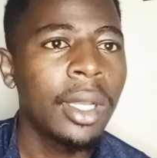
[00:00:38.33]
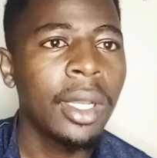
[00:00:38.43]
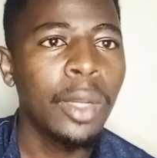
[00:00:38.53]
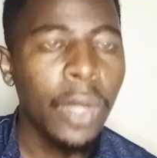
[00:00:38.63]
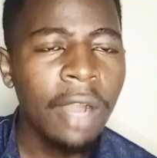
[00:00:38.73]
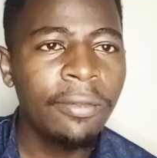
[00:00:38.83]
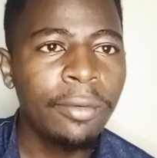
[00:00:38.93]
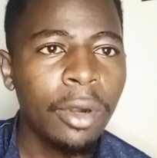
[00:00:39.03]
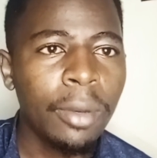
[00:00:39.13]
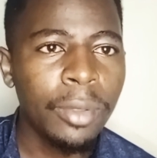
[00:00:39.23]
we have
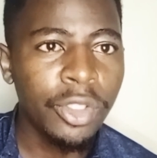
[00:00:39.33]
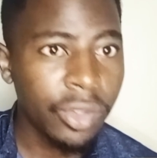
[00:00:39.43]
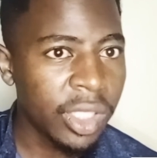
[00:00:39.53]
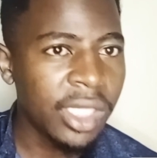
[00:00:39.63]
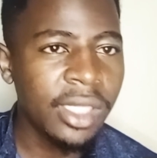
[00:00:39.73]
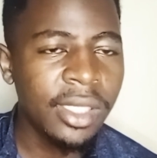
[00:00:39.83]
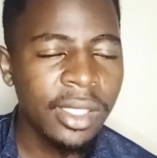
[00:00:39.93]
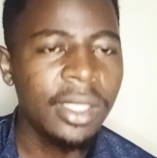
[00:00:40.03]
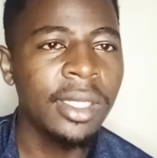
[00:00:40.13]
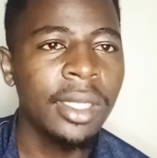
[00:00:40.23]
opportunities
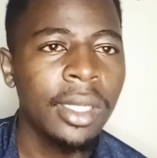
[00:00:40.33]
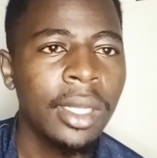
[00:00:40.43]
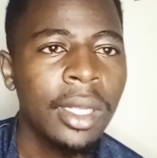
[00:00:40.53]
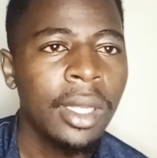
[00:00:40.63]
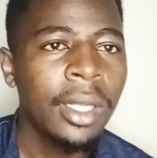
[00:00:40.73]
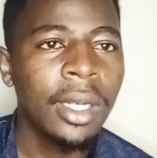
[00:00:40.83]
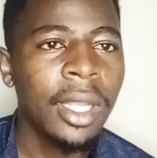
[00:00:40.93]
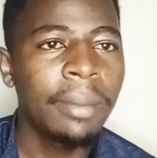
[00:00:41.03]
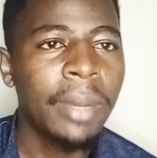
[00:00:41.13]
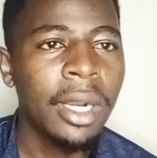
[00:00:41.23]
in
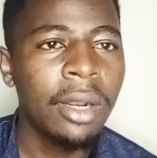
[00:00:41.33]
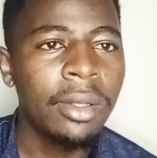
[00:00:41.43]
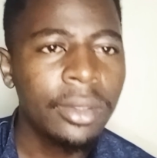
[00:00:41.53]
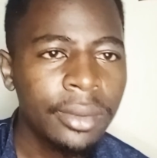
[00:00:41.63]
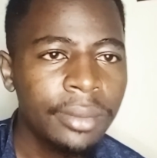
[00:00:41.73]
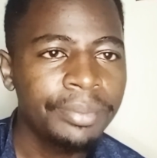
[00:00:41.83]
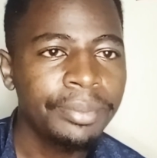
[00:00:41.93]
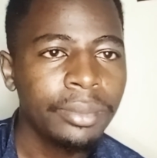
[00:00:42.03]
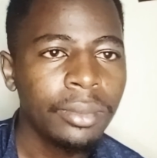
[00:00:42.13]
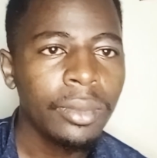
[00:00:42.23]
Lebanon.
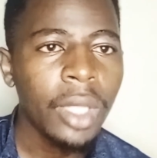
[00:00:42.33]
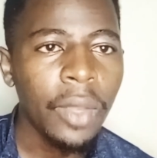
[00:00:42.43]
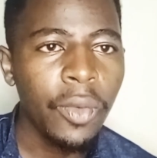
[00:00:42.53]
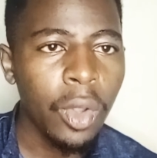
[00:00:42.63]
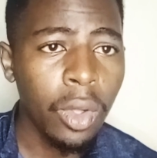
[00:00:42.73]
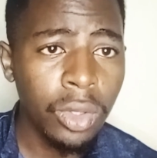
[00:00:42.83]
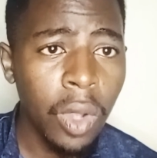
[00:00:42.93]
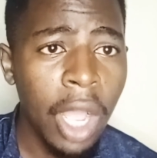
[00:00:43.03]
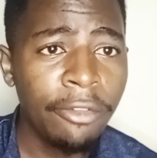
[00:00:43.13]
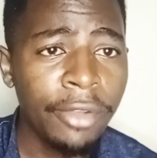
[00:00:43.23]
We also
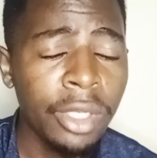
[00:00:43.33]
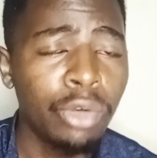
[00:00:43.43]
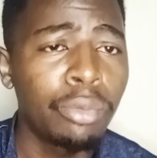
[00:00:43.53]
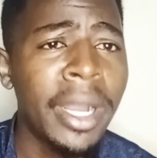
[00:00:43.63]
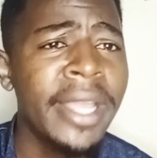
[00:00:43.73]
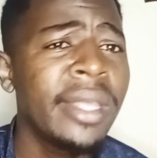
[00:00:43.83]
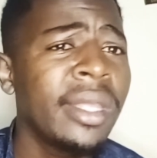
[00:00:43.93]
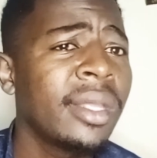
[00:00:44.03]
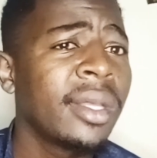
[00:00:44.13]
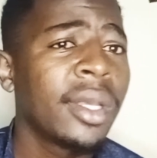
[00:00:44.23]
have in Dubai.
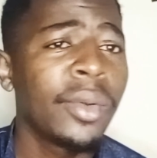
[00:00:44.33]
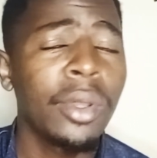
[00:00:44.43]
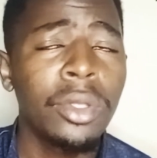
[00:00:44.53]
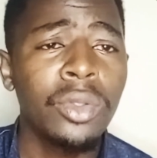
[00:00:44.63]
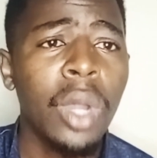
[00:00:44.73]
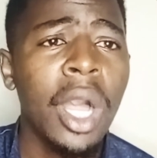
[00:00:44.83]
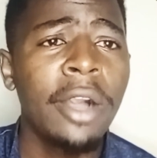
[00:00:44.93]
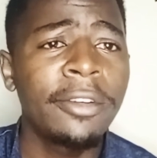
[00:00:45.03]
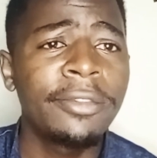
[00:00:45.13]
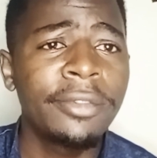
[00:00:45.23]
We also
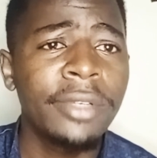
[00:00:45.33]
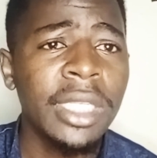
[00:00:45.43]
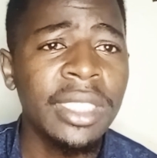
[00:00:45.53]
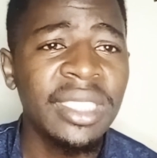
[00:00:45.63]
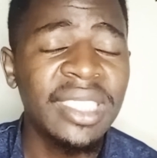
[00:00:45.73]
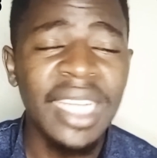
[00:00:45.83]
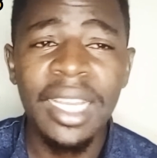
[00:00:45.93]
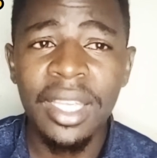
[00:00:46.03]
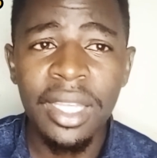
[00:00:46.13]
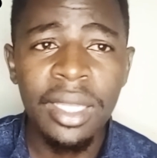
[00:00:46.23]
have in
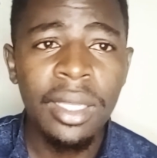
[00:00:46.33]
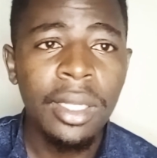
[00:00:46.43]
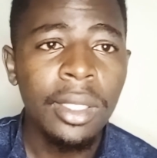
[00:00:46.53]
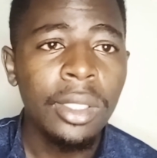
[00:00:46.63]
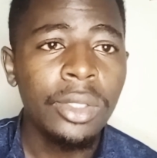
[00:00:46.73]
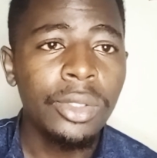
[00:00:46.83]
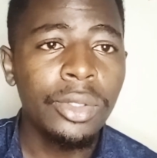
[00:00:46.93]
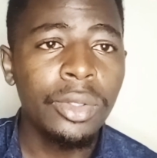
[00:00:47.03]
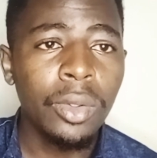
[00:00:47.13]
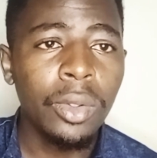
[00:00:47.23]
Turkey.
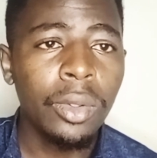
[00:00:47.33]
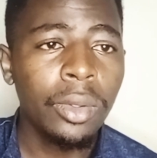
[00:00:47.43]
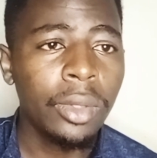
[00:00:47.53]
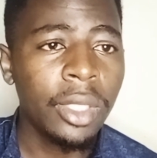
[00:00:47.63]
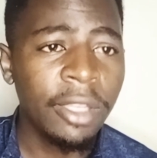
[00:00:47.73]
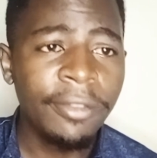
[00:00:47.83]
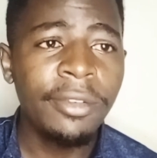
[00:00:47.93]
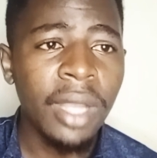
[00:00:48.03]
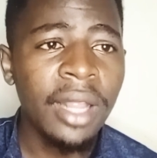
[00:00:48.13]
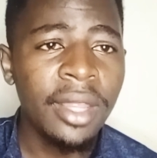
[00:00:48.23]
So if
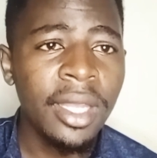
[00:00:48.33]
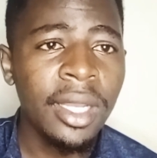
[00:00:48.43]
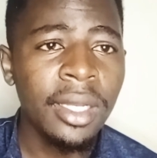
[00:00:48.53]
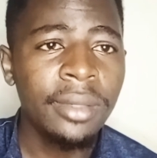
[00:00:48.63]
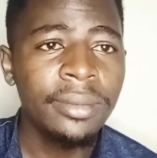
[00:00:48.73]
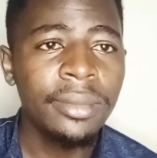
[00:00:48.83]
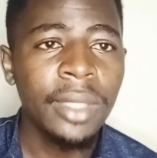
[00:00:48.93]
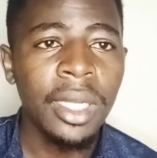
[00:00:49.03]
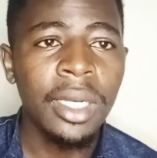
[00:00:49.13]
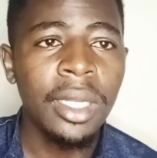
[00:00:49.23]
you are there
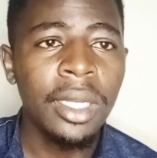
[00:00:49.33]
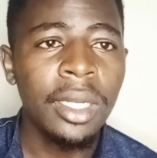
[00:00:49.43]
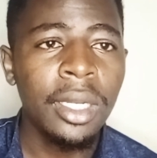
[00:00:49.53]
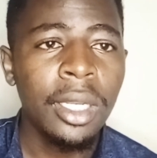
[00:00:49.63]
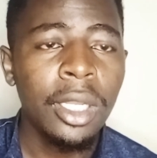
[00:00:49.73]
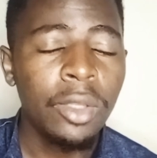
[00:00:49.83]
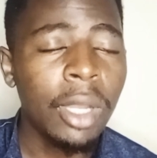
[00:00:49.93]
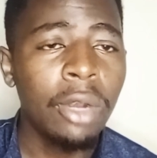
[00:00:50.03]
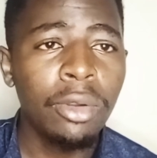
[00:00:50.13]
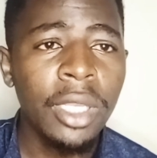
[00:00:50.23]
and you
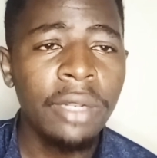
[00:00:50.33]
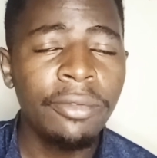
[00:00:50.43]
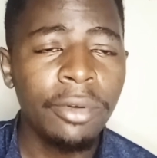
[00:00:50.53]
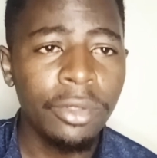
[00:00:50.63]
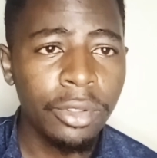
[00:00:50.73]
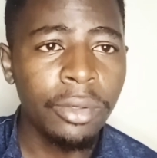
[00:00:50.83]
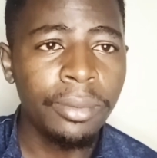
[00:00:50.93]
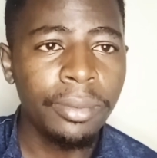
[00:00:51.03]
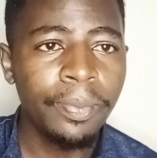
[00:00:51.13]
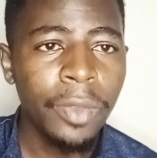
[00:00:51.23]
are looking for job,
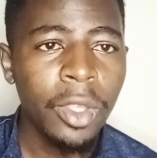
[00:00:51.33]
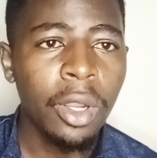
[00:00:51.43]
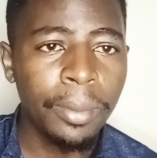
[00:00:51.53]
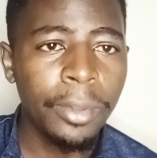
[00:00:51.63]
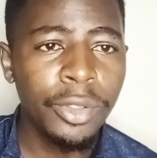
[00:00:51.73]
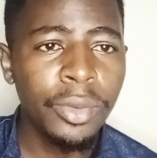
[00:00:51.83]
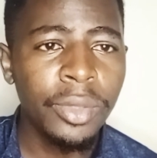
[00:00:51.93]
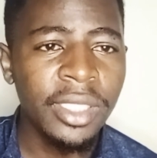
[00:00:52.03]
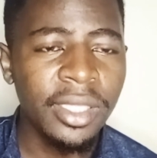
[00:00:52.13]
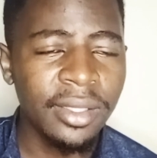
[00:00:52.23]

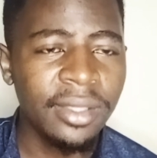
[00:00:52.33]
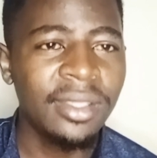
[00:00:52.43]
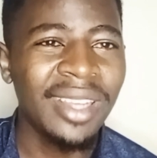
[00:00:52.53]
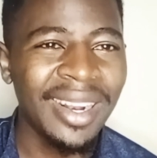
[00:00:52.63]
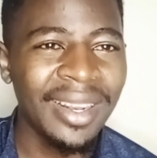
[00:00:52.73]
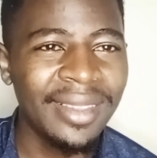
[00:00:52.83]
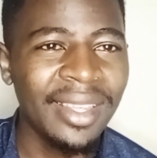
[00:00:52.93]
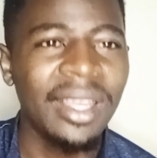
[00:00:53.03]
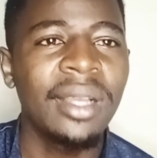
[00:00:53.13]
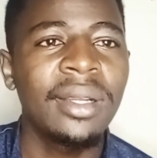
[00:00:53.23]
opportunities are
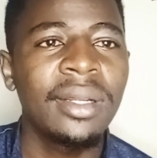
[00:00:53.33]
there.